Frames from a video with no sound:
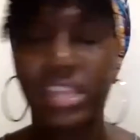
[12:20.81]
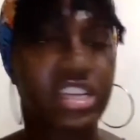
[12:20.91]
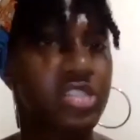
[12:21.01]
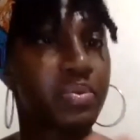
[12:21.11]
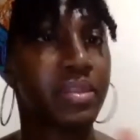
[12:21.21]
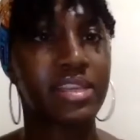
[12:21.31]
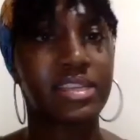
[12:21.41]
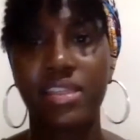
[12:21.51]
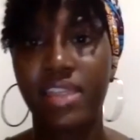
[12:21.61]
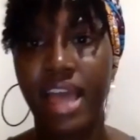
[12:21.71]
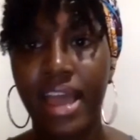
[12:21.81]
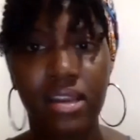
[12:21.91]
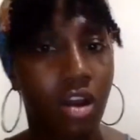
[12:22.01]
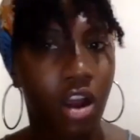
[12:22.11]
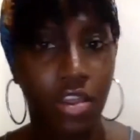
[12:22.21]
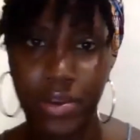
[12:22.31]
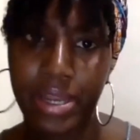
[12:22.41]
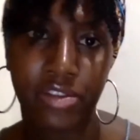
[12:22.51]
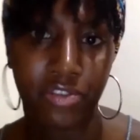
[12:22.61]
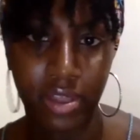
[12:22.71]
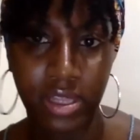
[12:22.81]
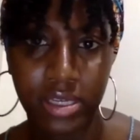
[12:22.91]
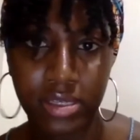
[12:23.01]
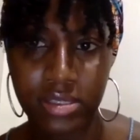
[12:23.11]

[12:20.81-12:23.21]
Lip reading: There's been this and that. Are there any feelings?